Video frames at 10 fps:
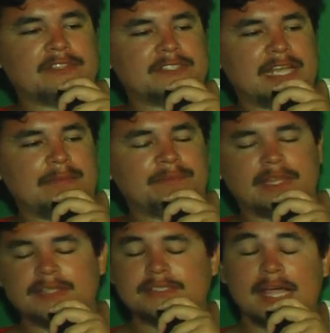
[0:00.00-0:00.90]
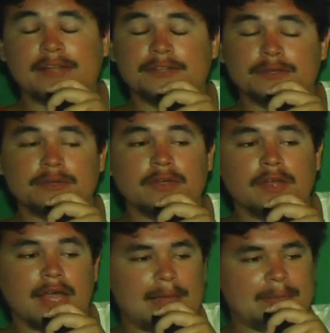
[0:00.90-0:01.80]
same thing as I do,
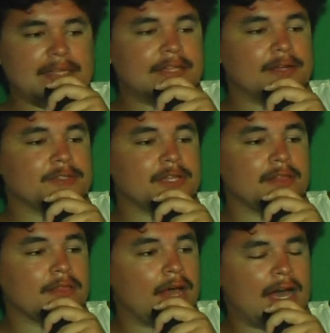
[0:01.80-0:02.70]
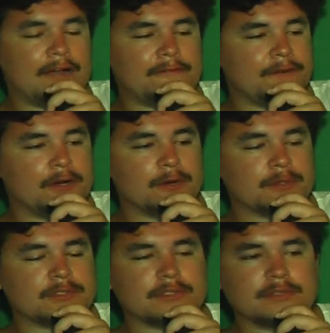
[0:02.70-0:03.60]
there's a lot of
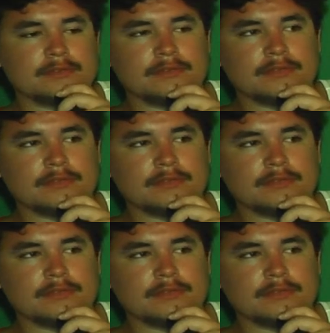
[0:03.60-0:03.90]
folks